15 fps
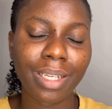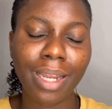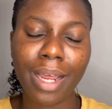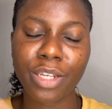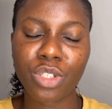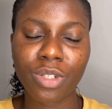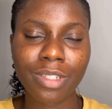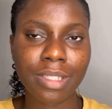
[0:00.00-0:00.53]
I
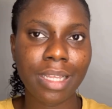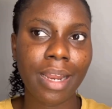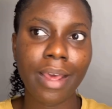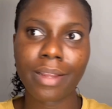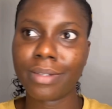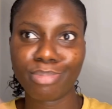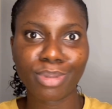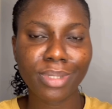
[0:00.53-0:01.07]
just started
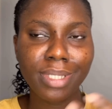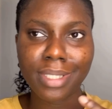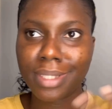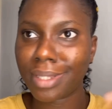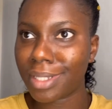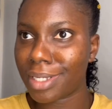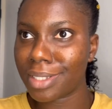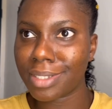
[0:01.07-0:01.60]
putting
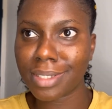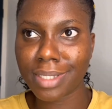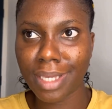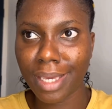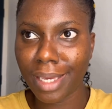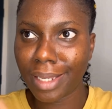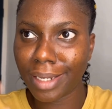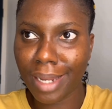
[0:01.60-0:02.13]
things in